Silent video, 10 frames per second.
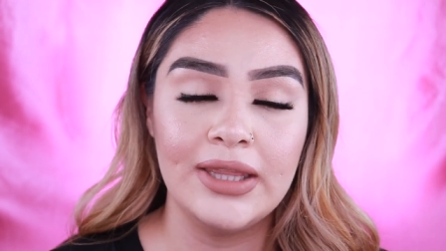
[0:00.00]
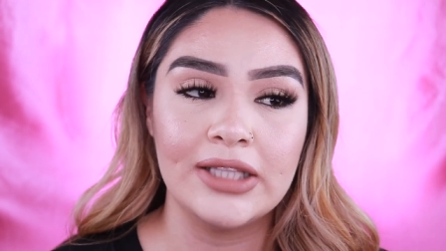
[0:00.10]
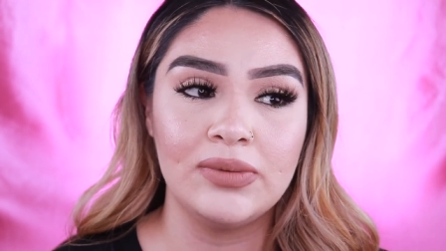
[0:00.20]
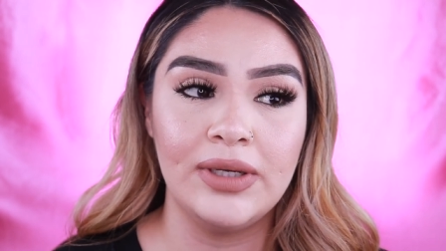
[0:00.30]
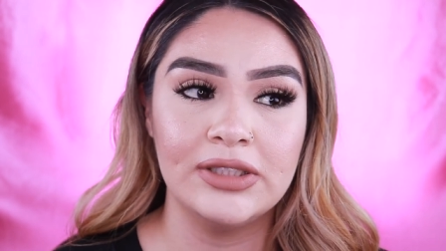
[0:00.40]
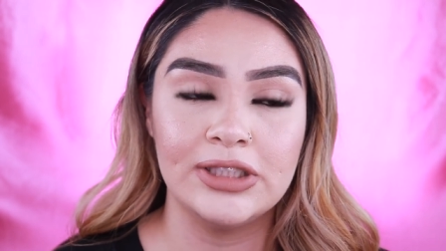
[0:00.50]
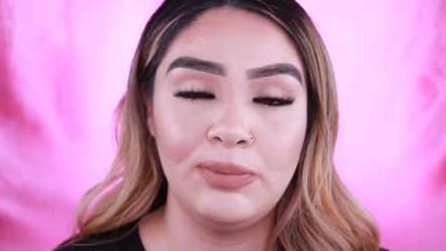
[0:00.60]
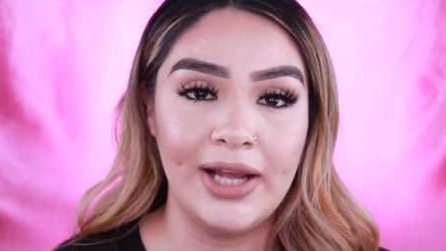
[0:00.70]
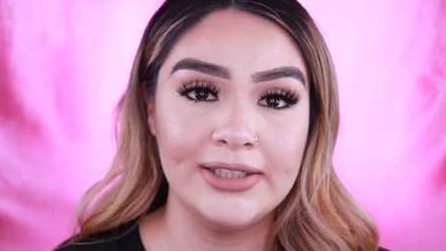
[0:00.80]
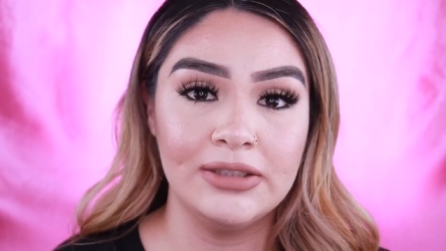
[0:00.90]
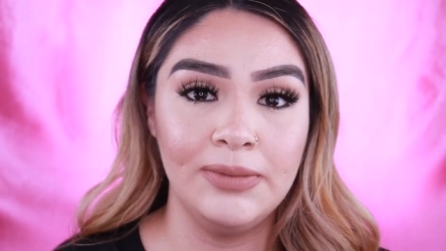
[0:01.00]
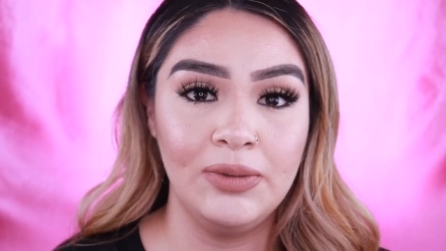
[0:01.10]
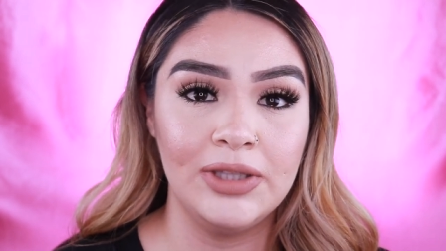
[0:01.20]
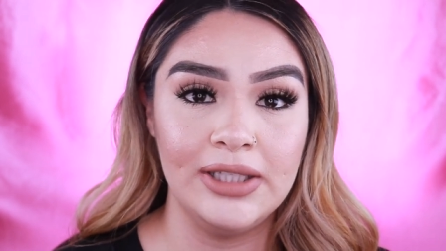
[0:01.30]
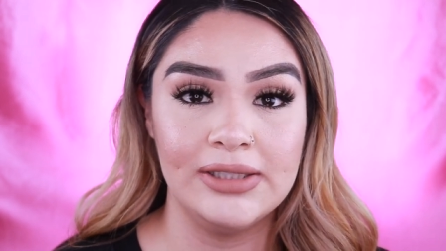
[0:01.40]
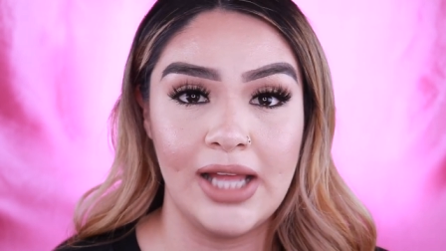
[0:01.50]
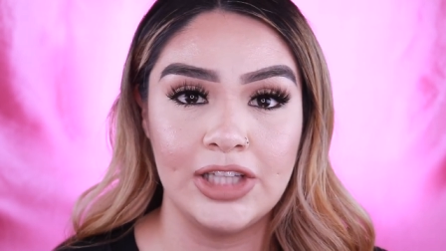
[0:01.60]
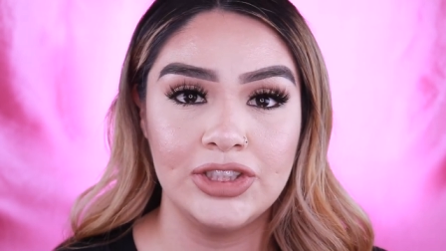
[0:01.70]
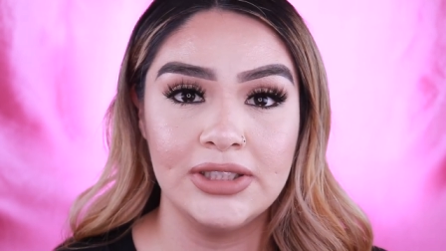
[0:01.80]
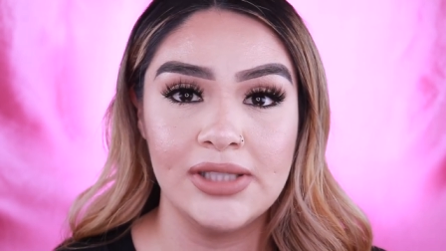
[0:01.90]
That's what surprises me with these
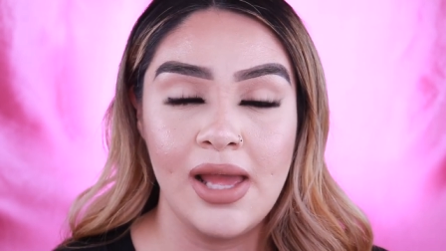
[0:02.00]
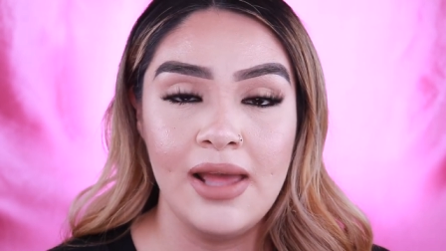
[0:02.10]
lashes,